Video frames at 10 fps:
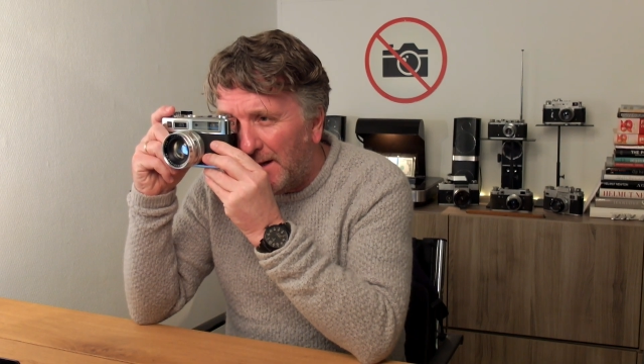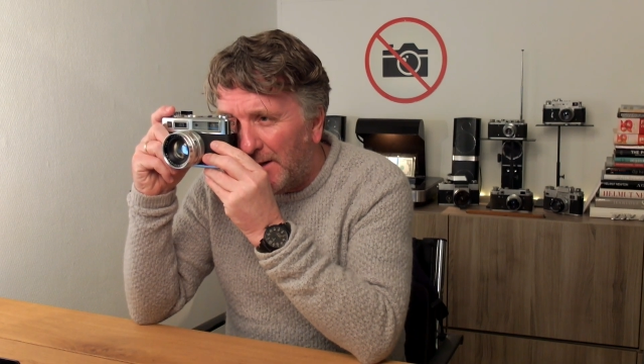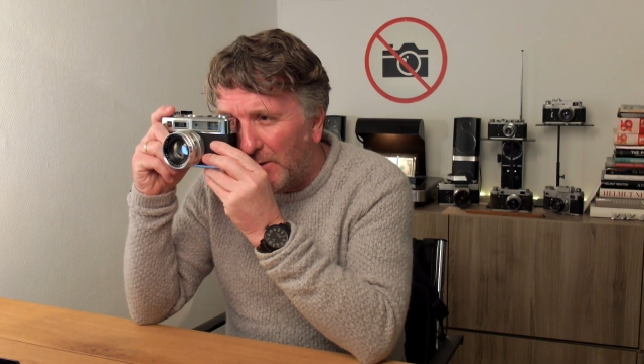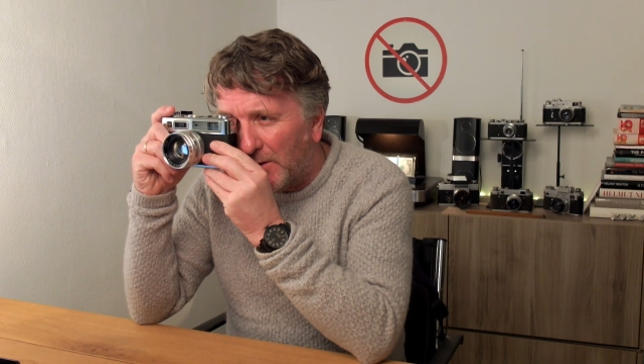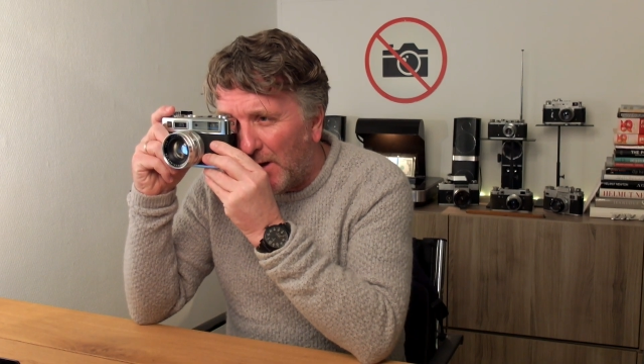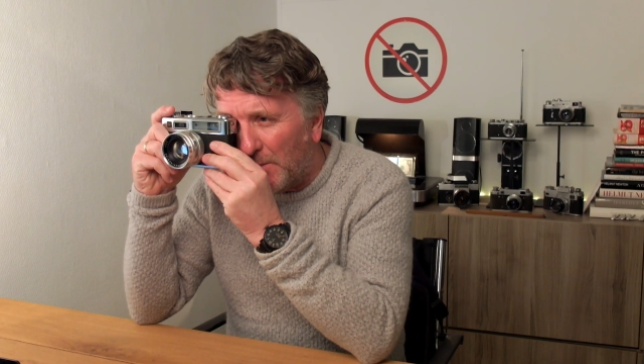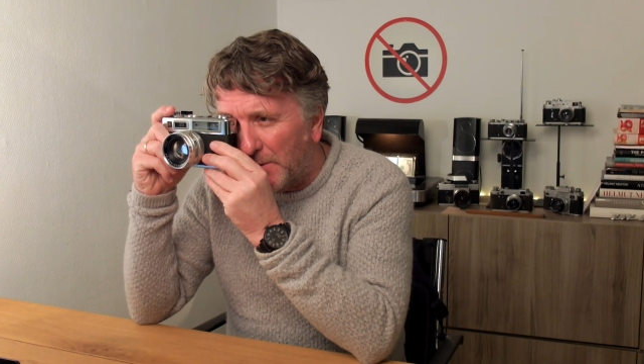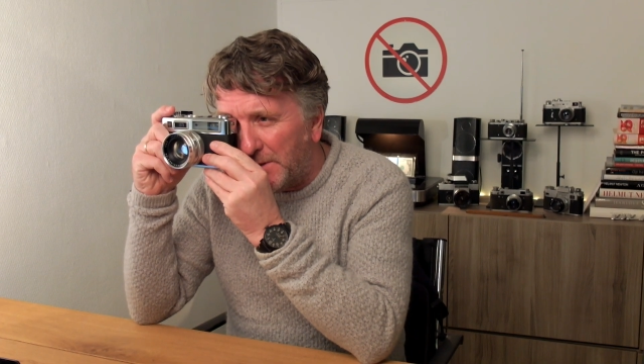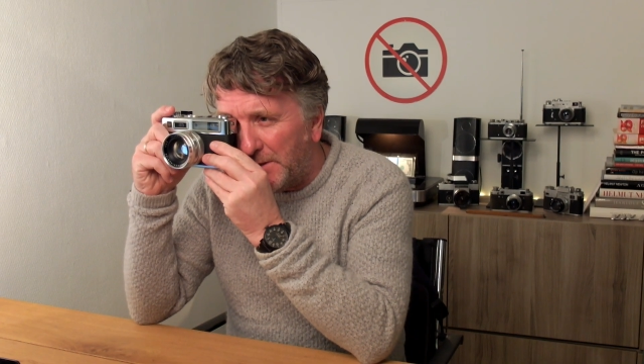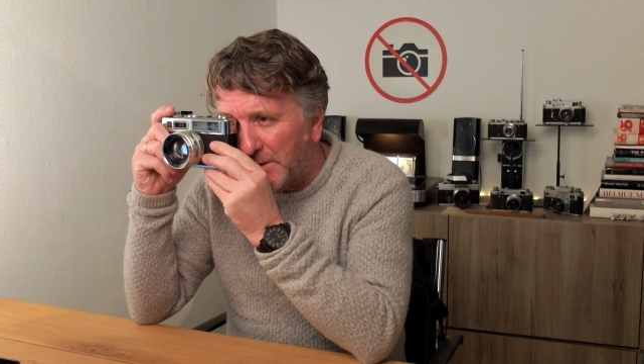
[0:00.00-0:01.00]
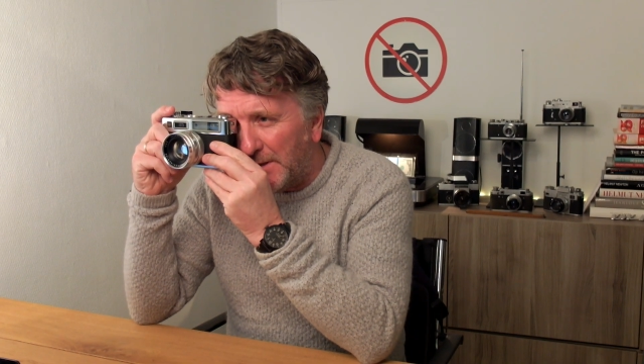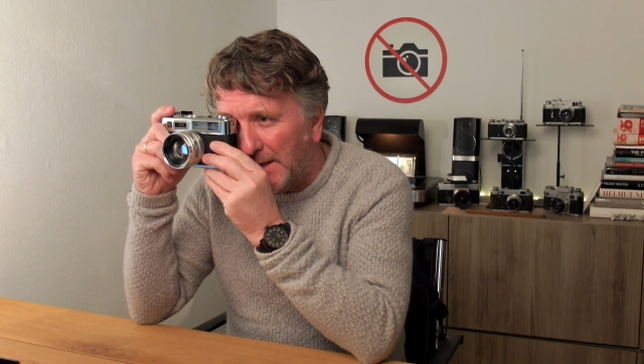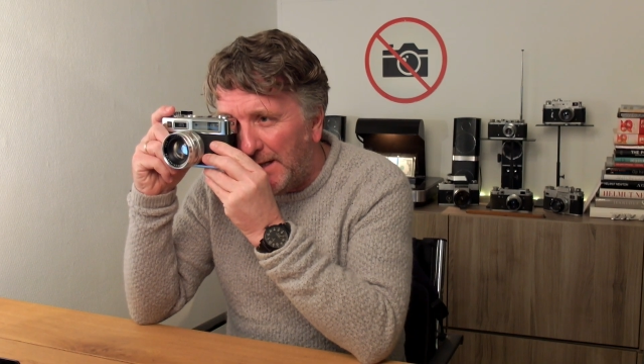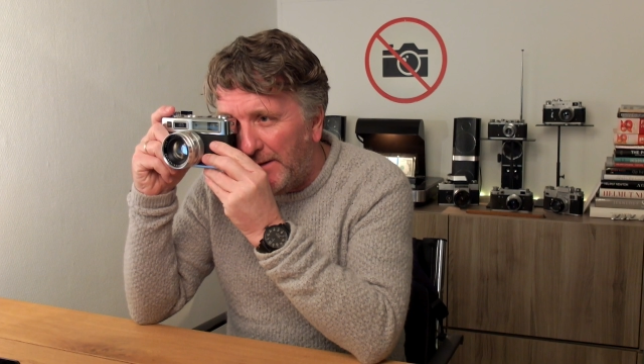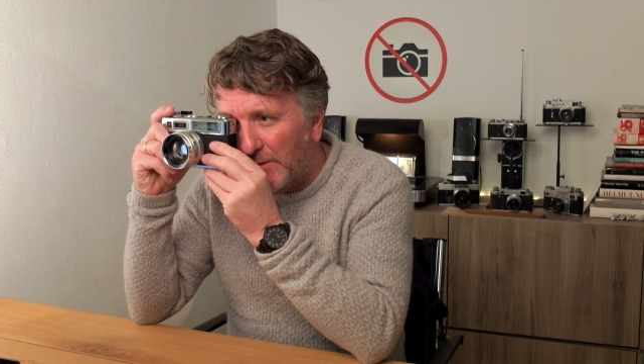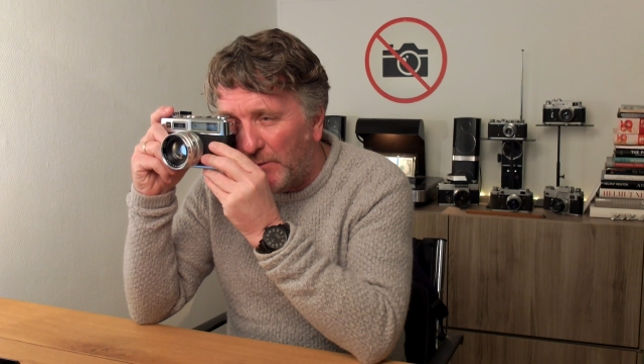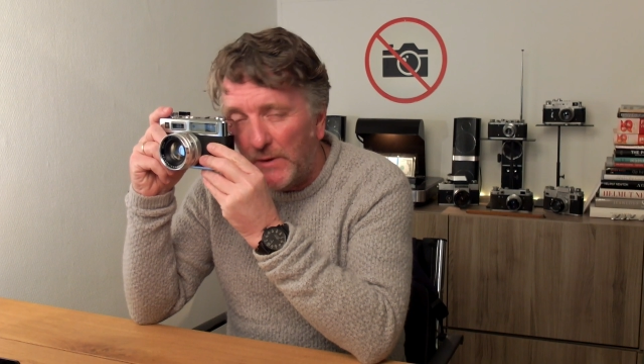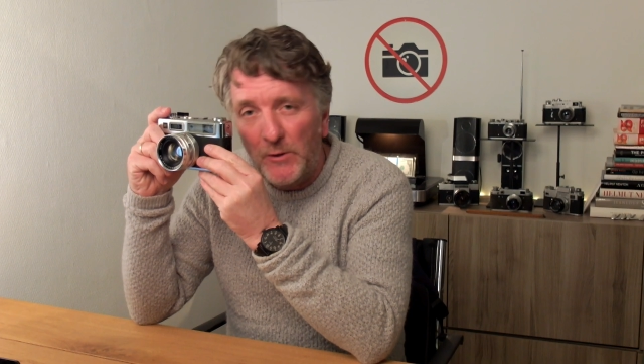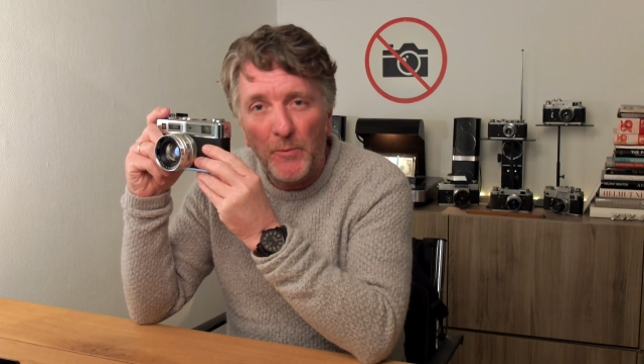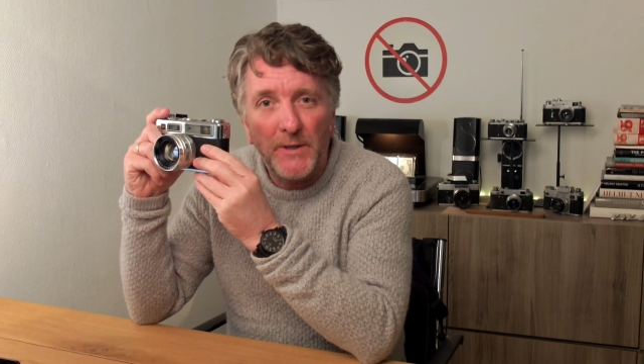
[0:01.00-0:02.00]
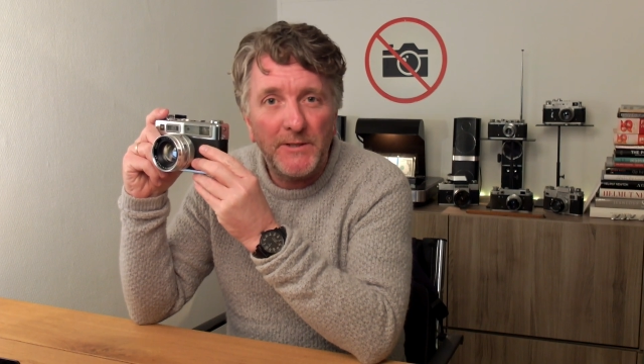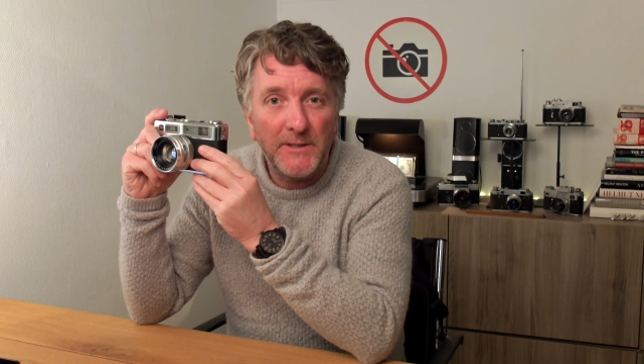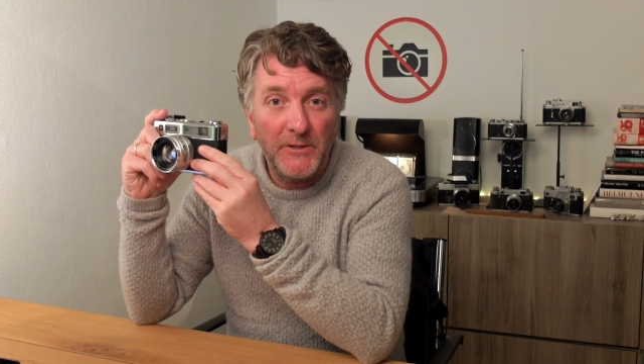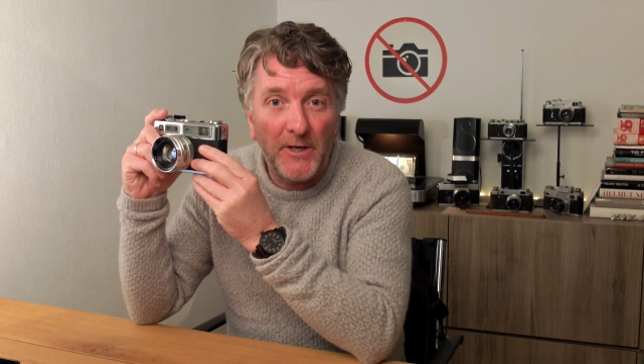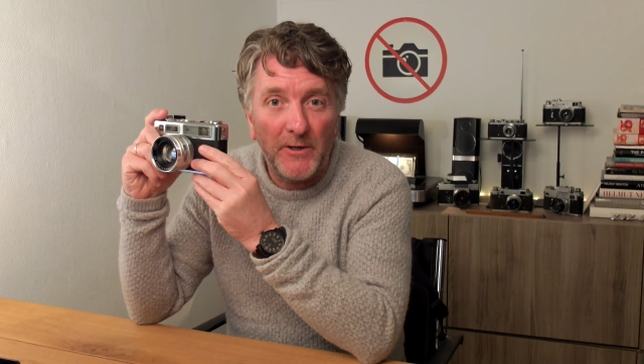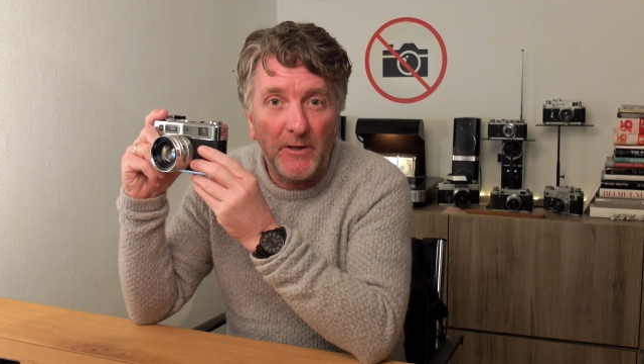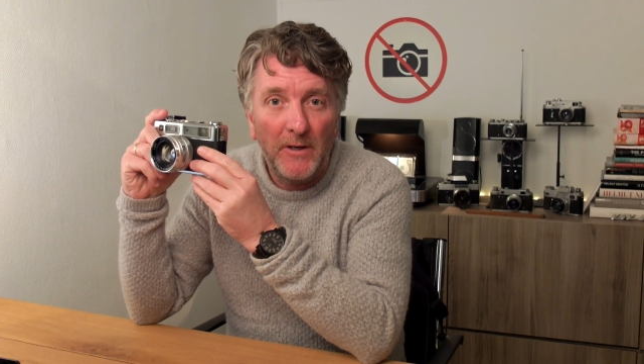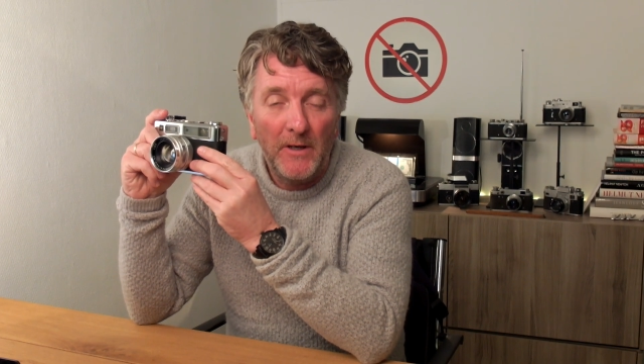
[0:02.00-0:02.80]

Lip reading: your composition, even when you press the shutter.